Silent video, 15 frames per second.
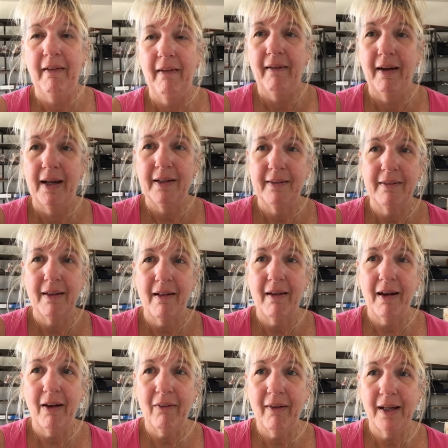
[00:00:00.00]
I saw it
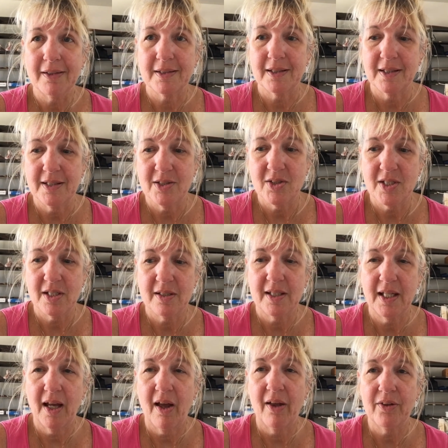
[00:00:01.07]
on Craigslist.
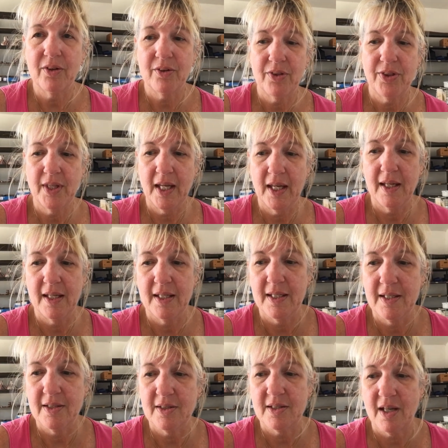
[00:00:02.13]
The other thing
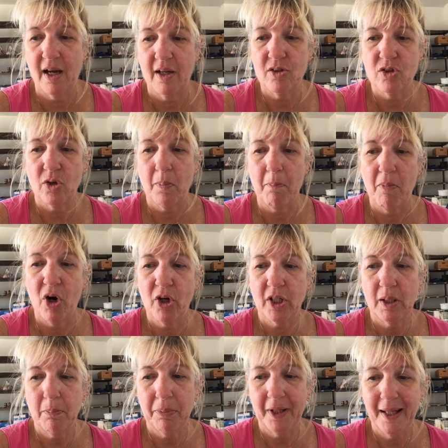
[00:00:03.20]
is under
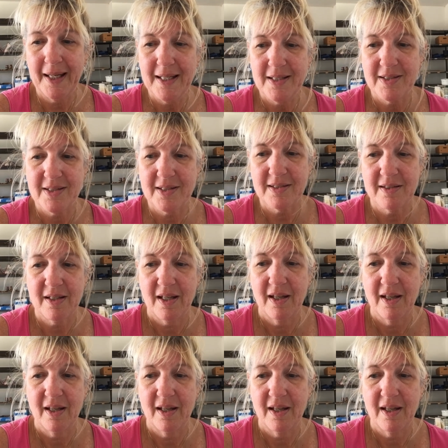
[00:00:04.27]
Marketplace,